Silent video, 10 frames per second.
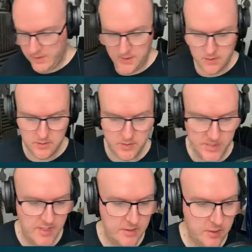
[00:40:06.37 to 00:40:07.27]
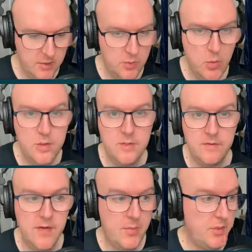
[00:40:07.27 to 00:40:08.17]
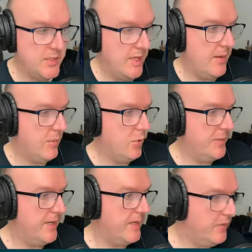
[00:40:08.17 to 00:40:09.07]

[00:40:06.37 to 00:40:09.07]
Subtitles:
Because it was a nice underwater vibe because of that moment in the